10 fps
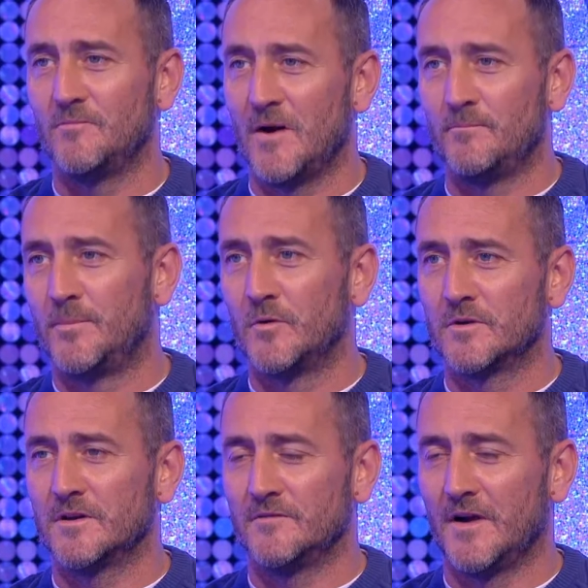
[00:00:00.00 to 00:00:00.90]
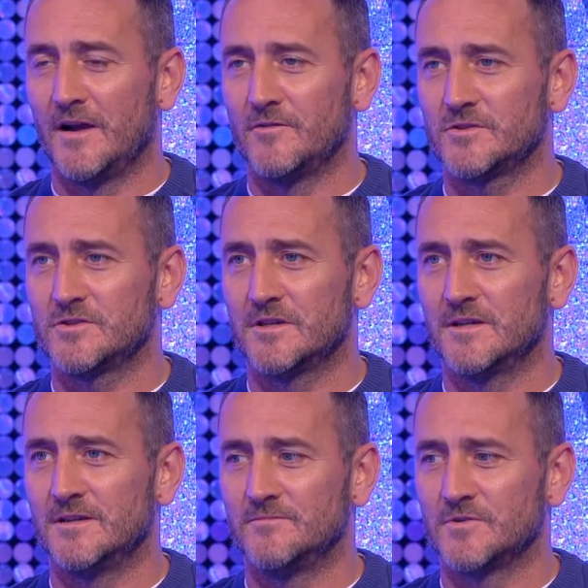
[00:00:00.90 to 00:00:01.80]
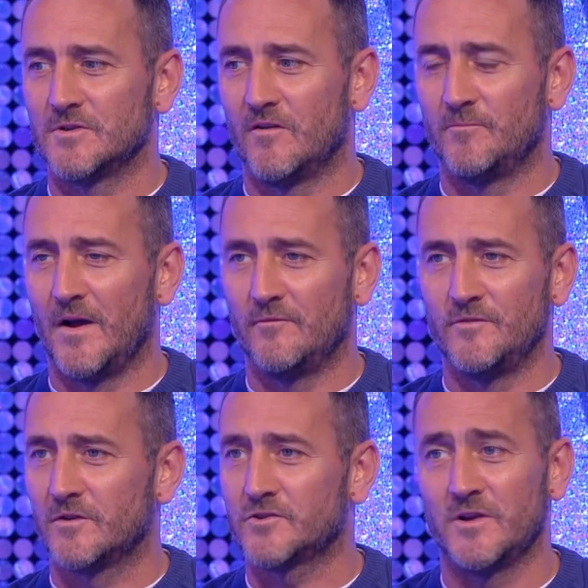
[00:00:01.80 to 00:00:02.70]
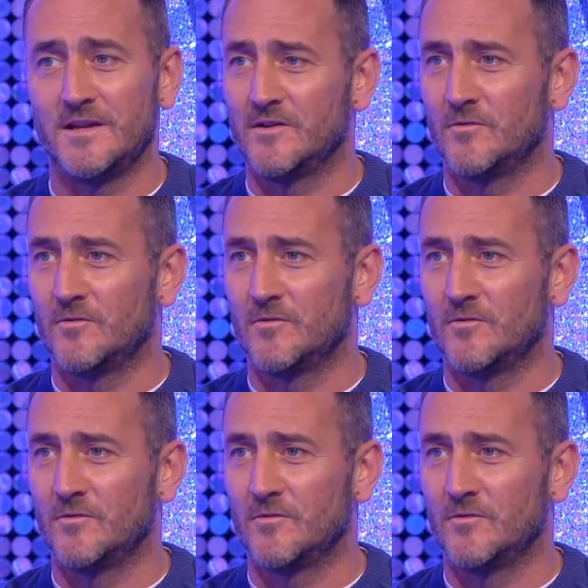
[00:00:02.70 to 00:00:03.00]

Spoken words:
a bug, a virus, so I've not trained all